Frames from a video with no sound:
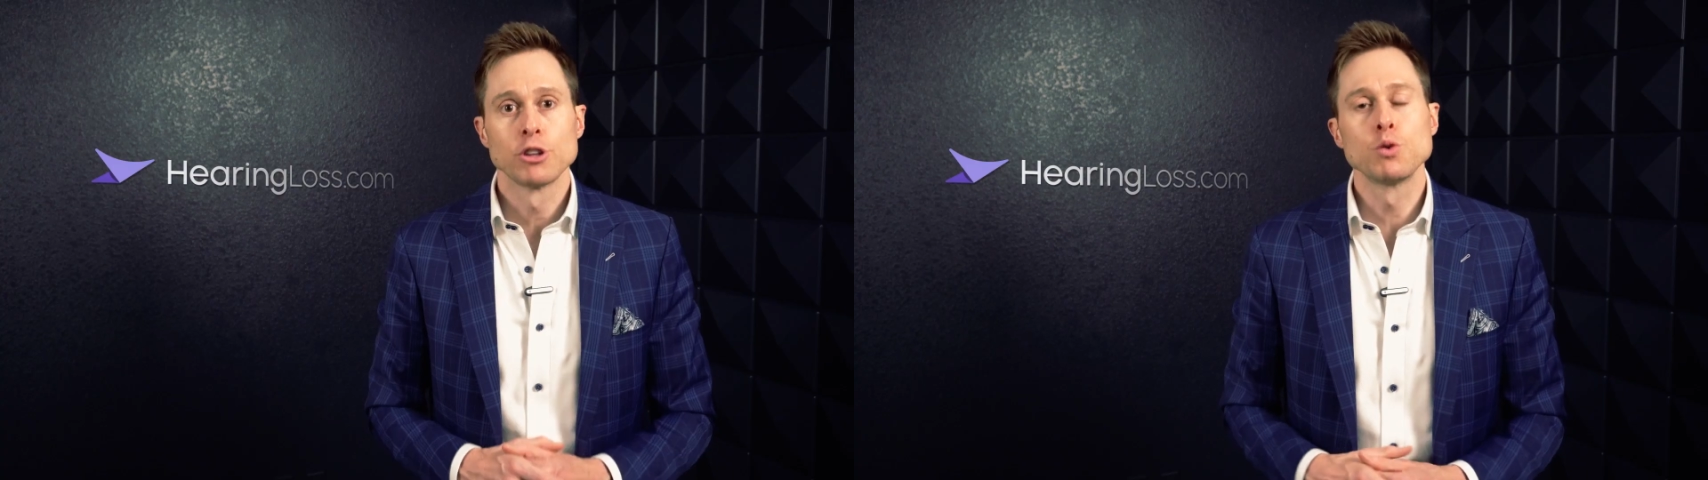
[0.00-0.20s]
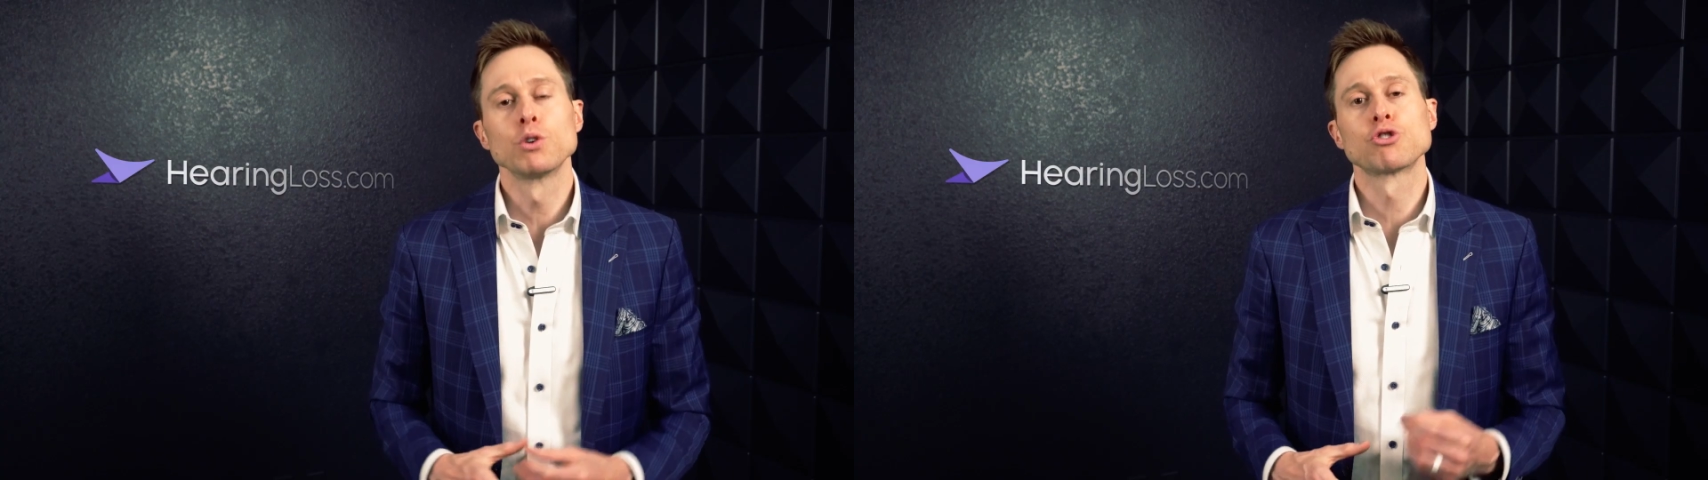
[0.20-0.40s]

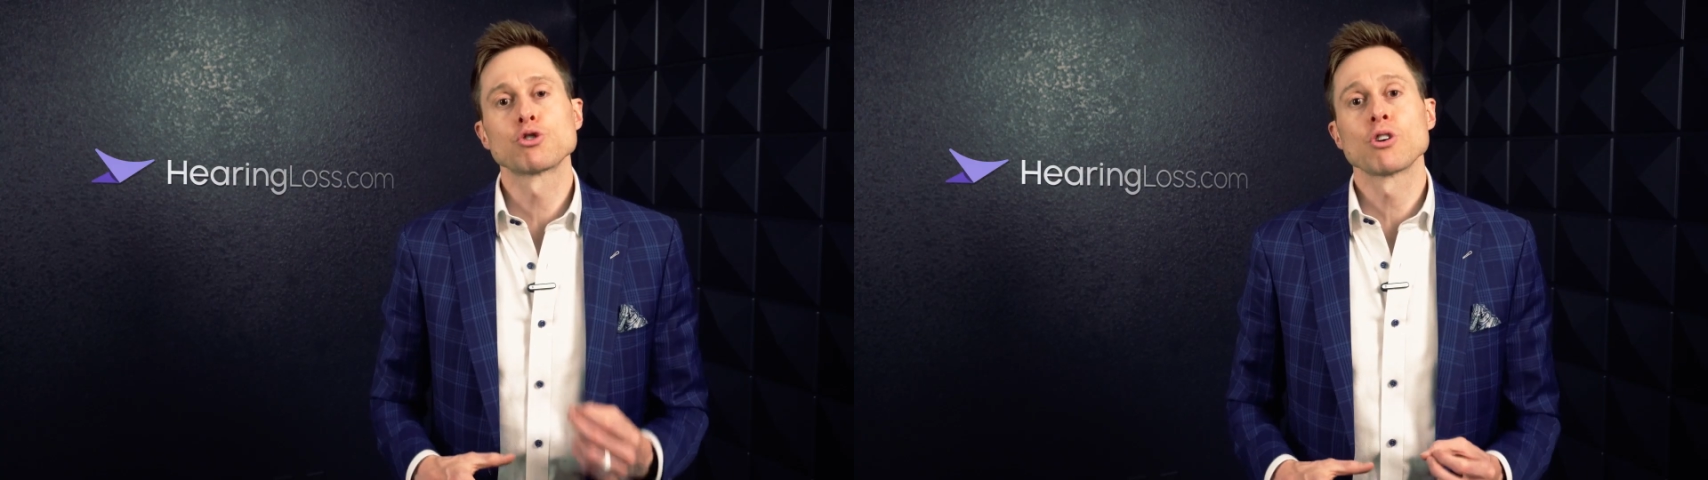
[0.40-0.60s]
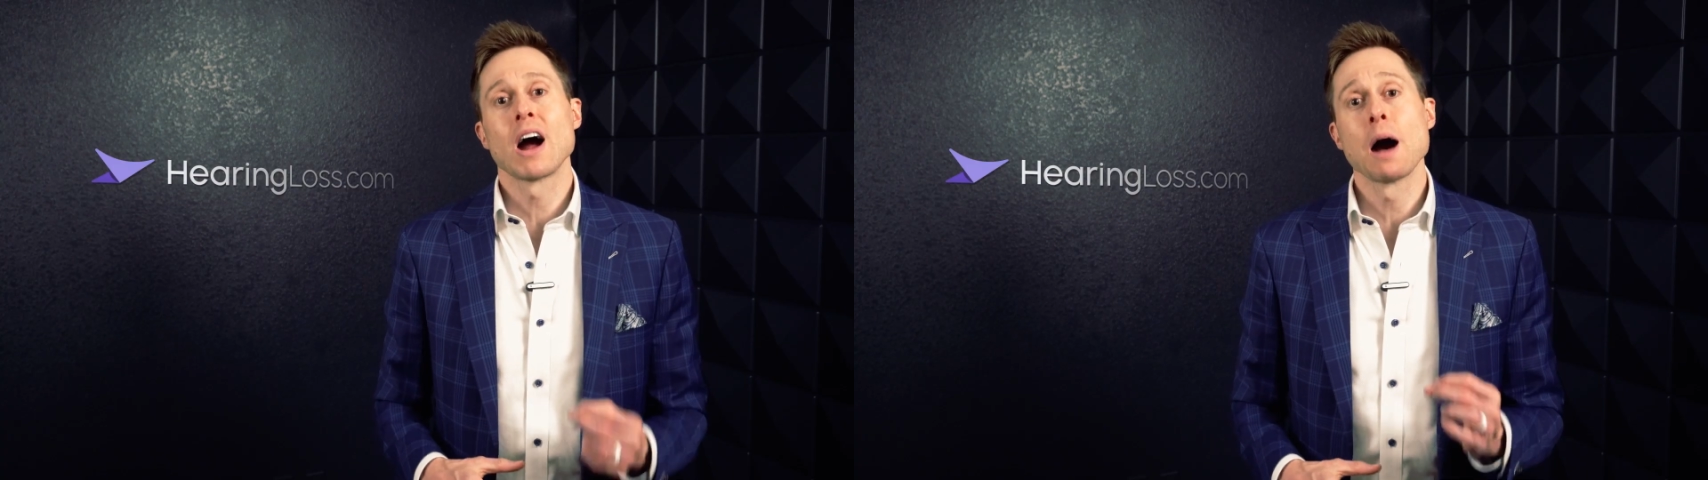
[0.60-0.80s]
to
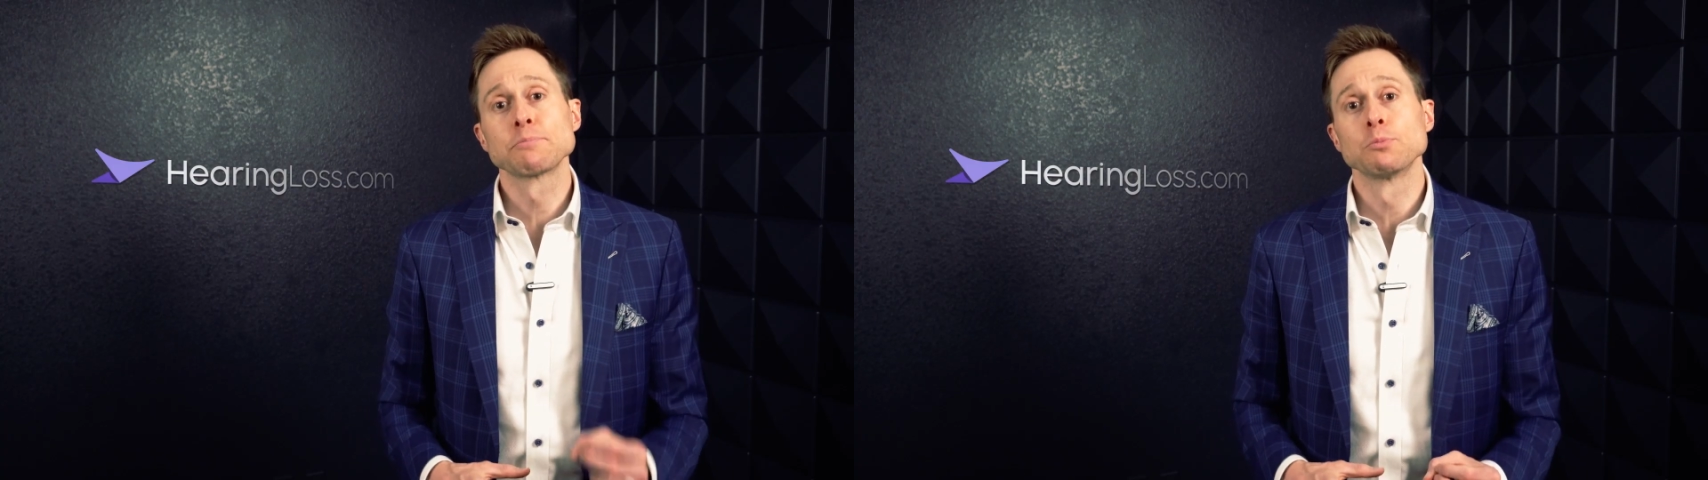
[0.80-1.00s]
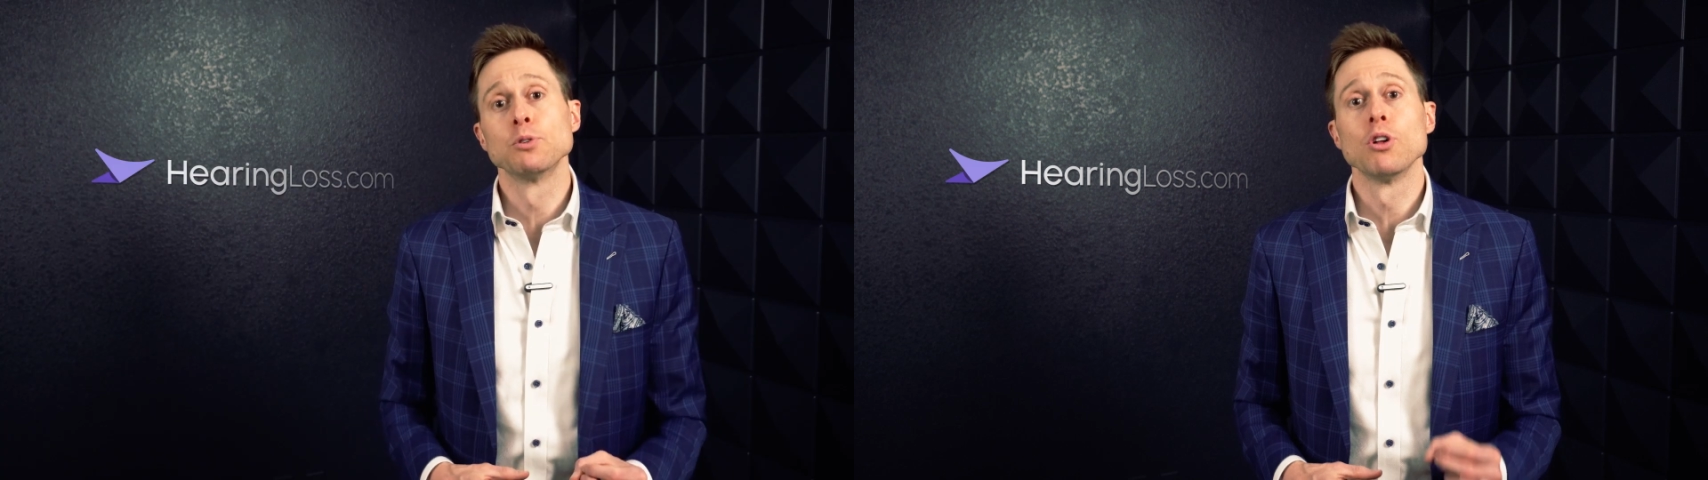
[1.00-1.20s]
ensure
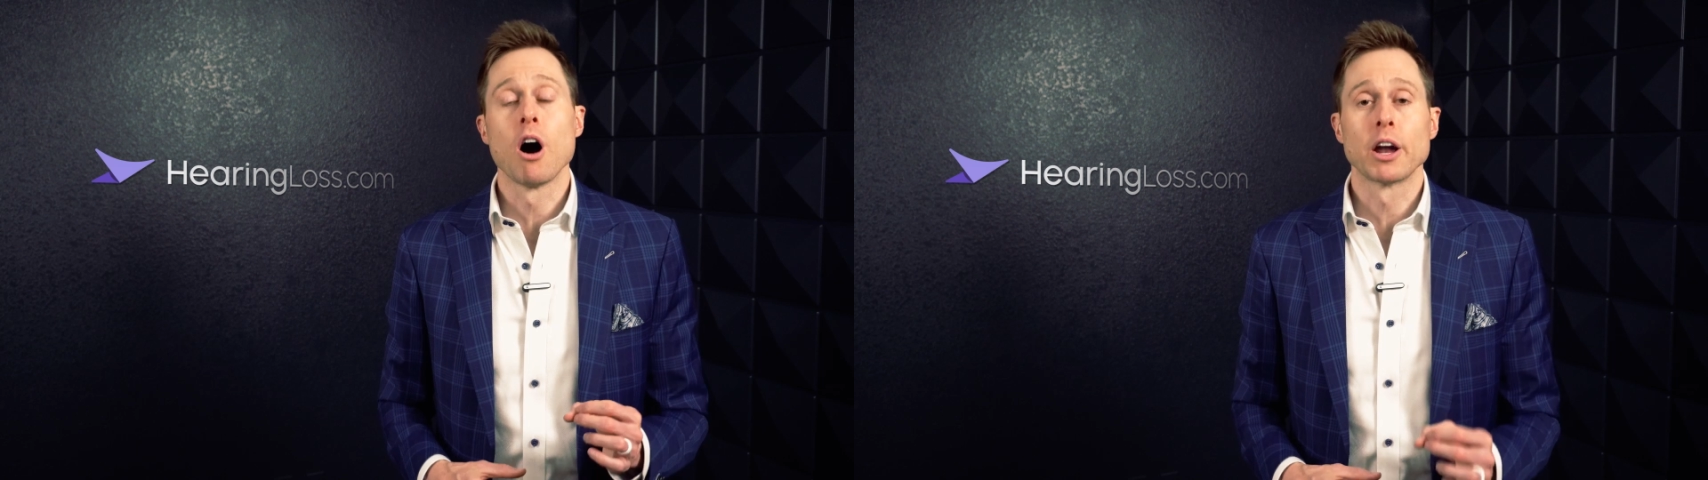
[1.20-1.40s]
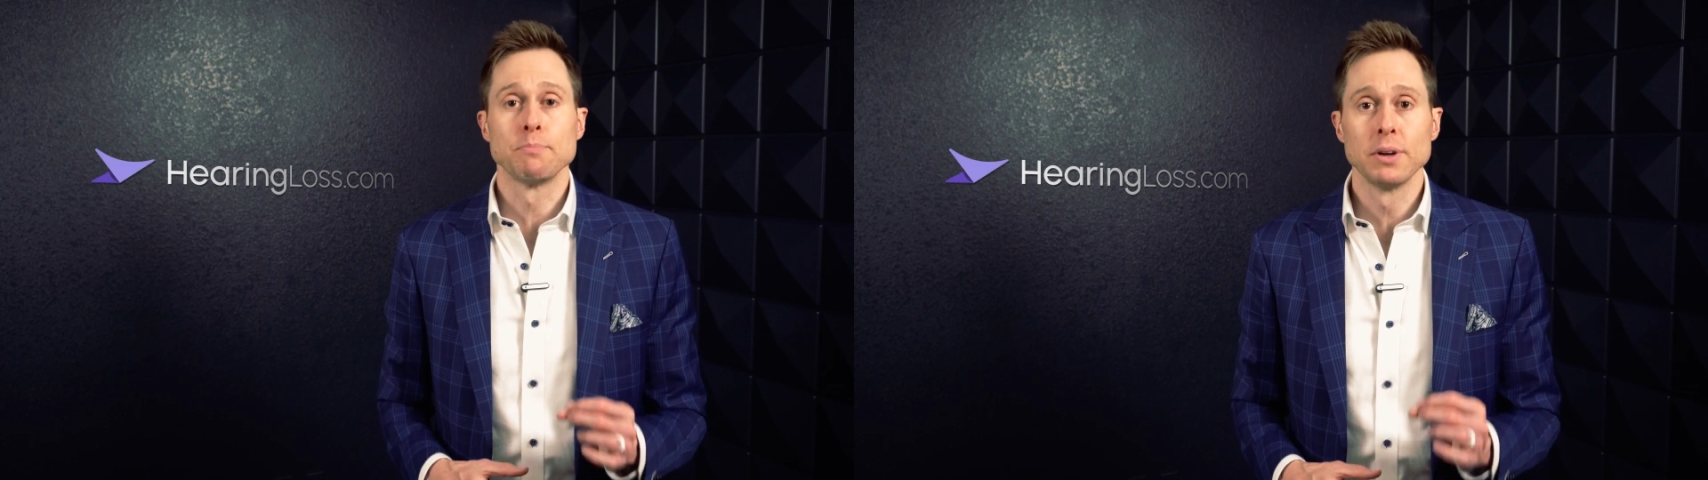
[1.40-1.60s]
optimal
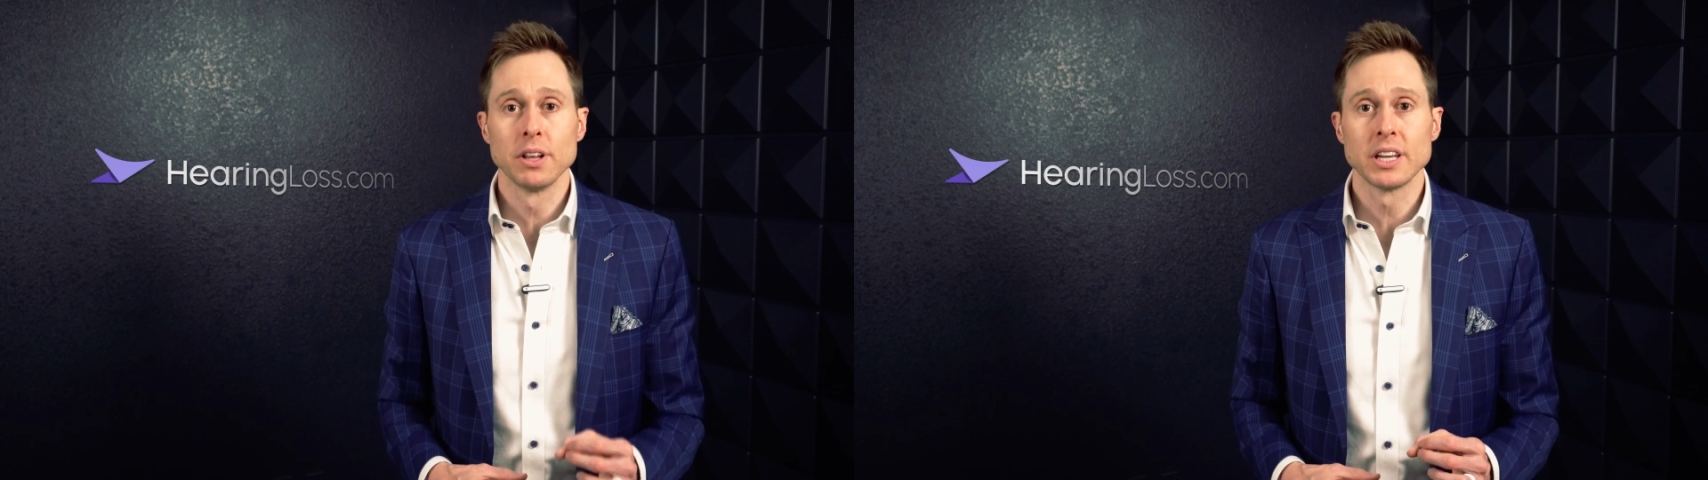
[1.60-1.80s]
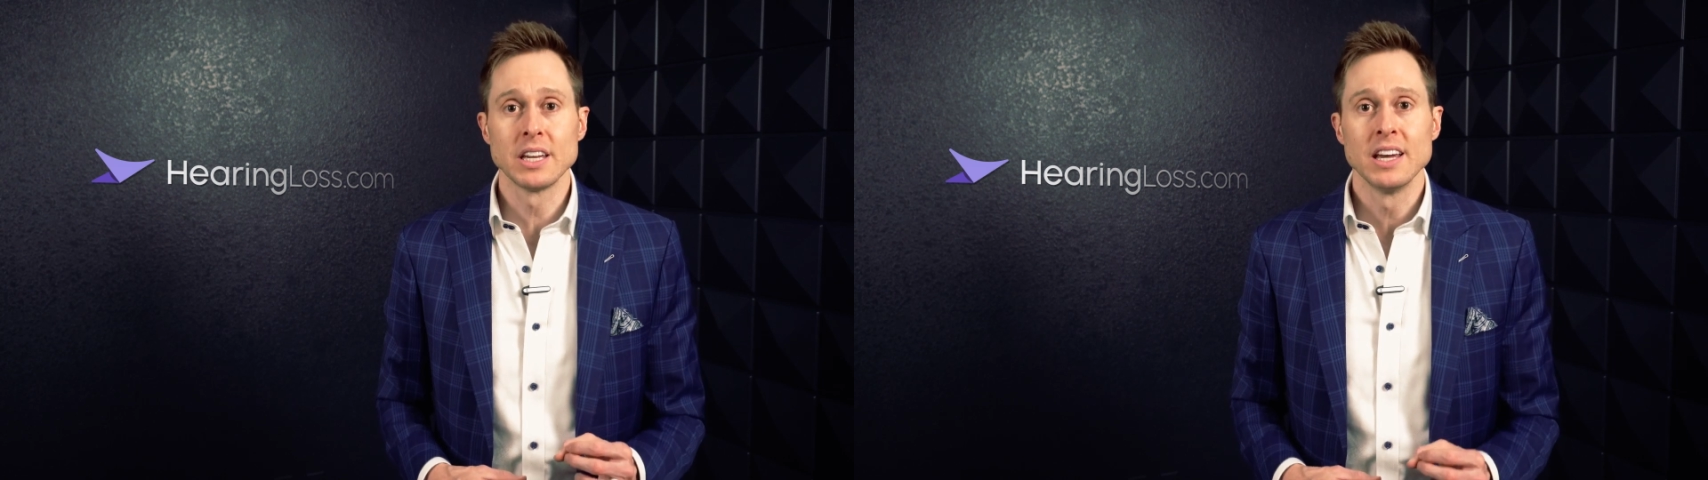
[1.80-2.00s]

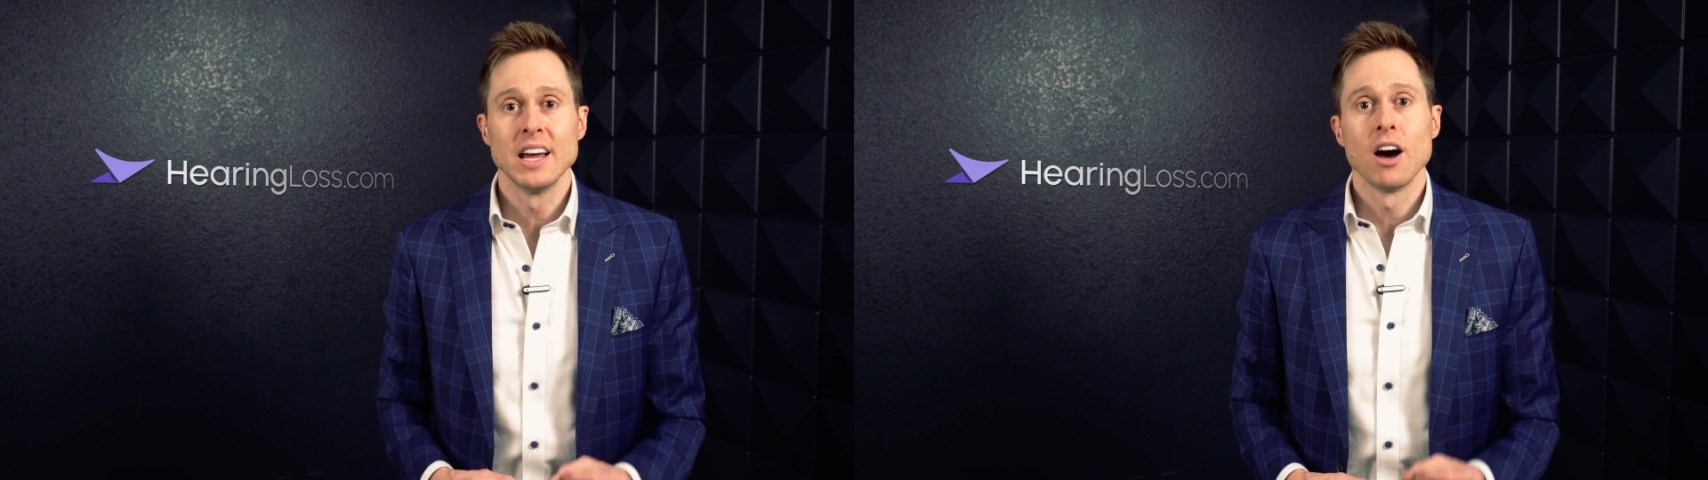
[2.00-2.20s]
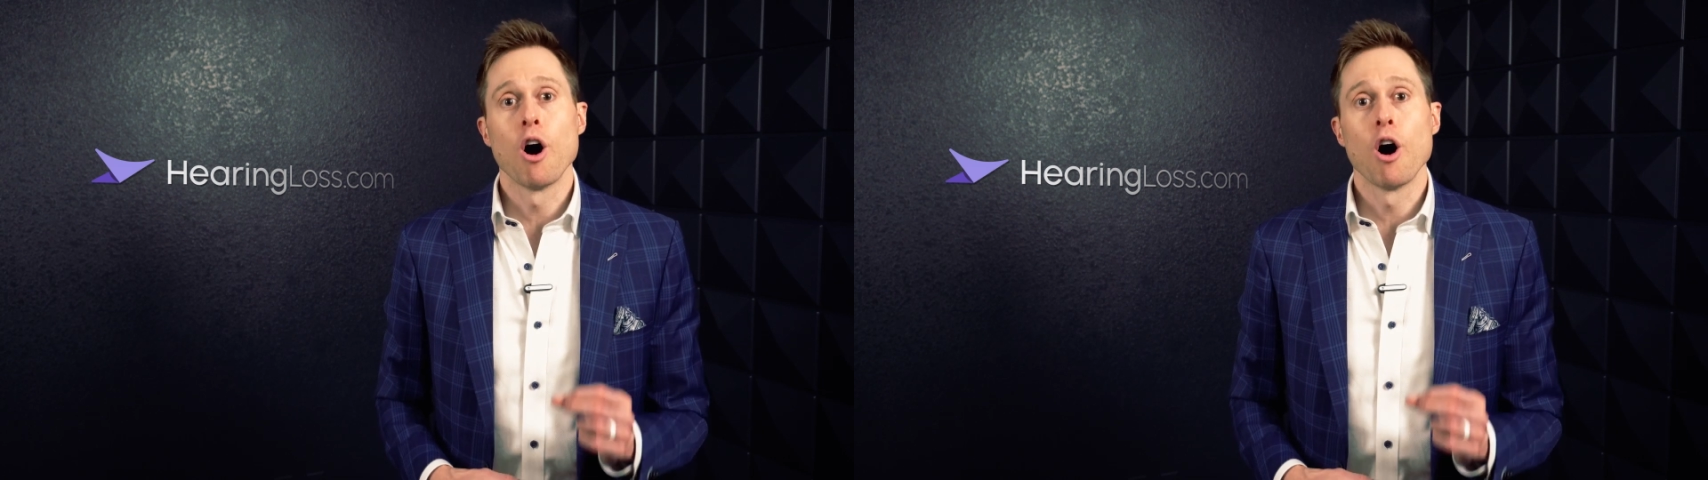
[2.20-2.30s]
audibility,